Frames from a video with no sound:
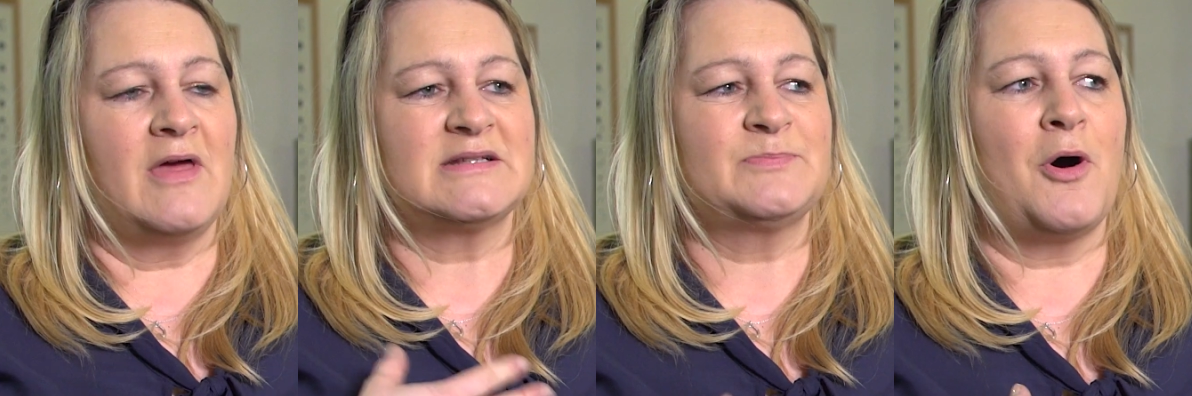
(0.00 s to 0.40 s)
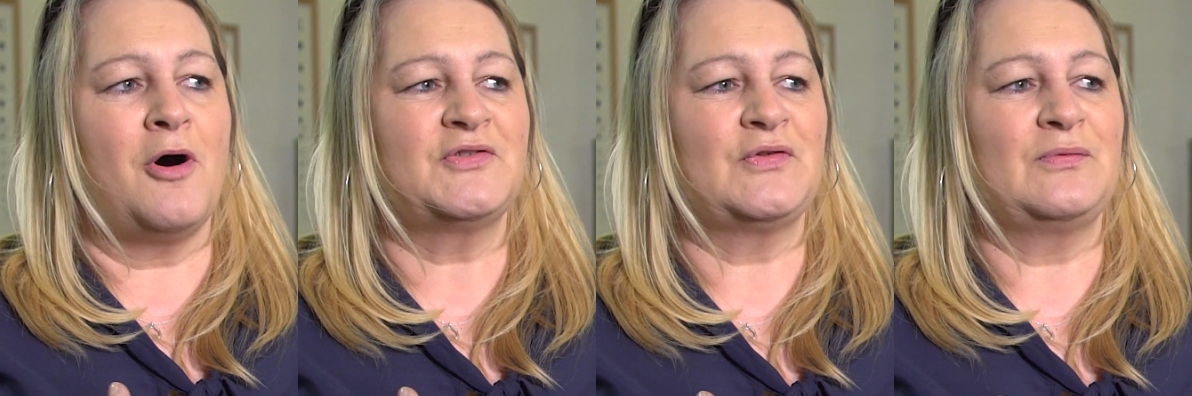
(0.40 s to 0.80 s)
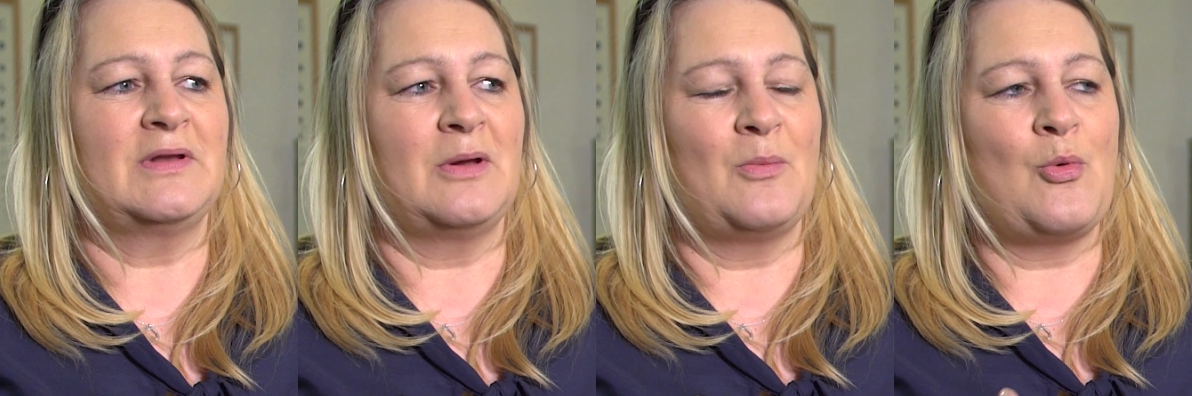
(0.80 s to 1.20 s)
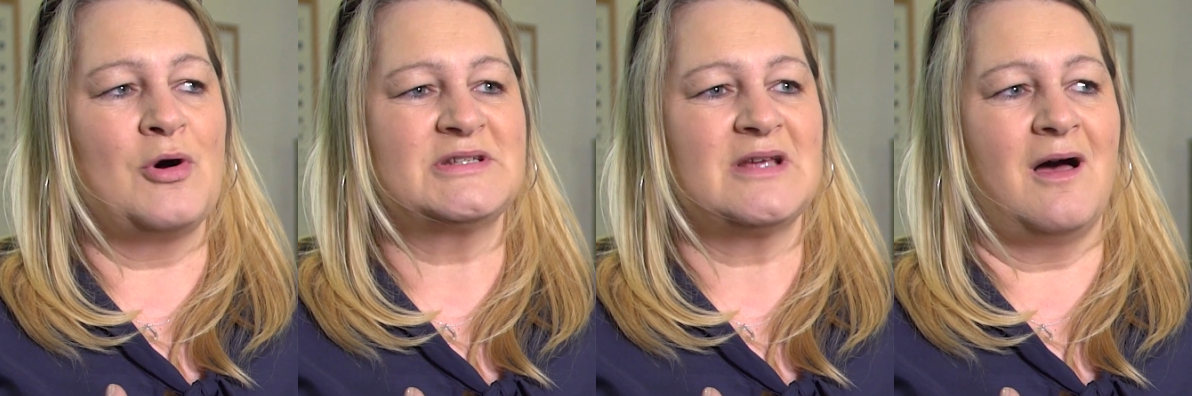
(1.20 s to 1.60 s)
that's part of
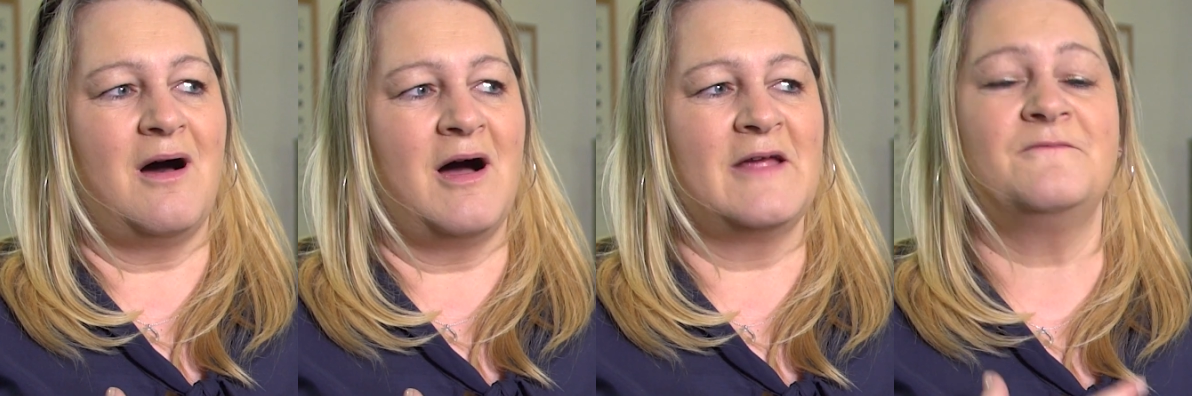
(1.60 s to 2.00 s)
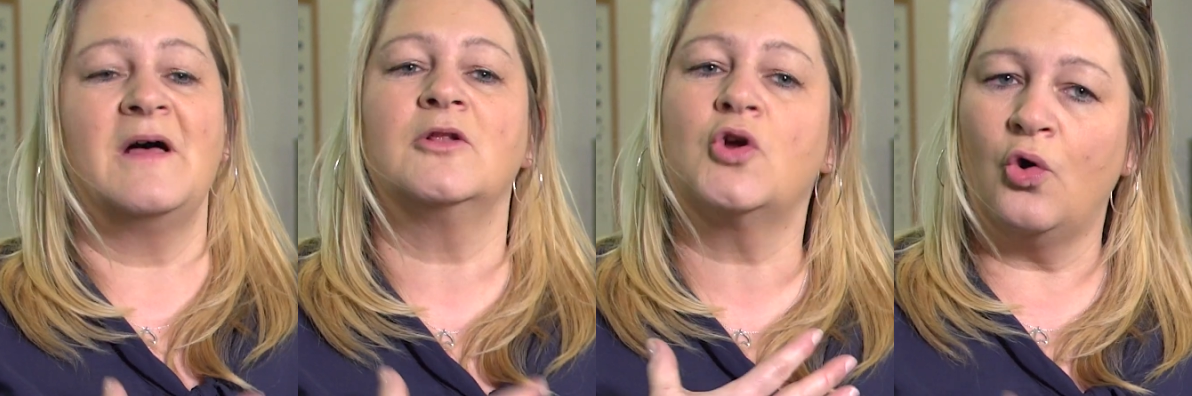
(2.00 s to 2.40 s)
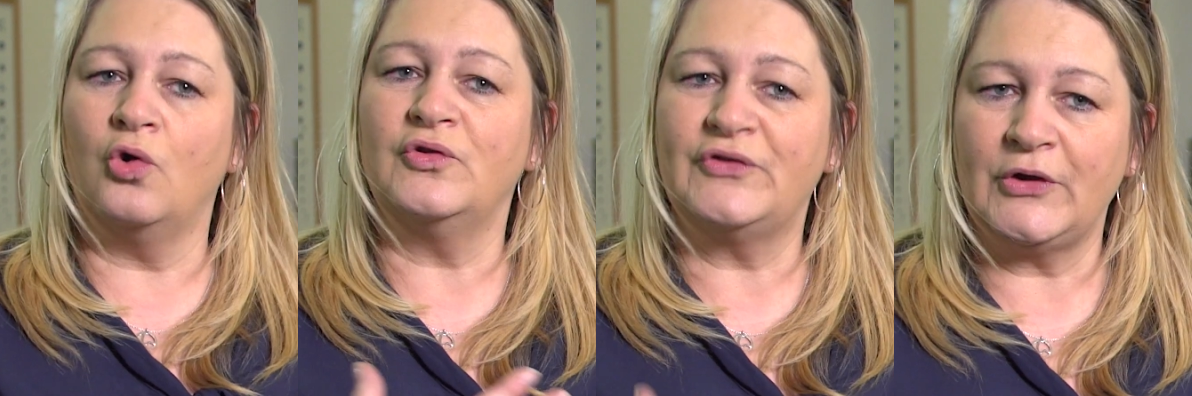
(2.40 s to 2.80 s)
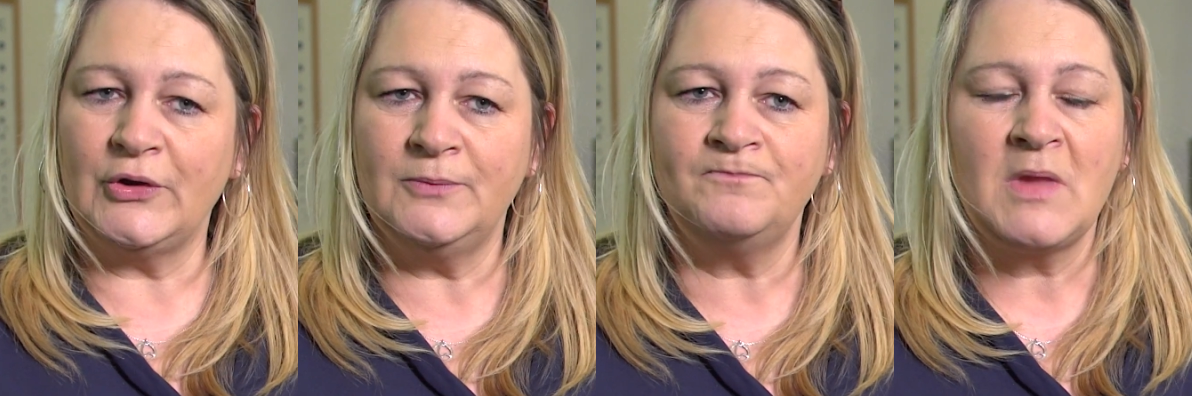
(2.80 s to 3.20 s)
what I felt called to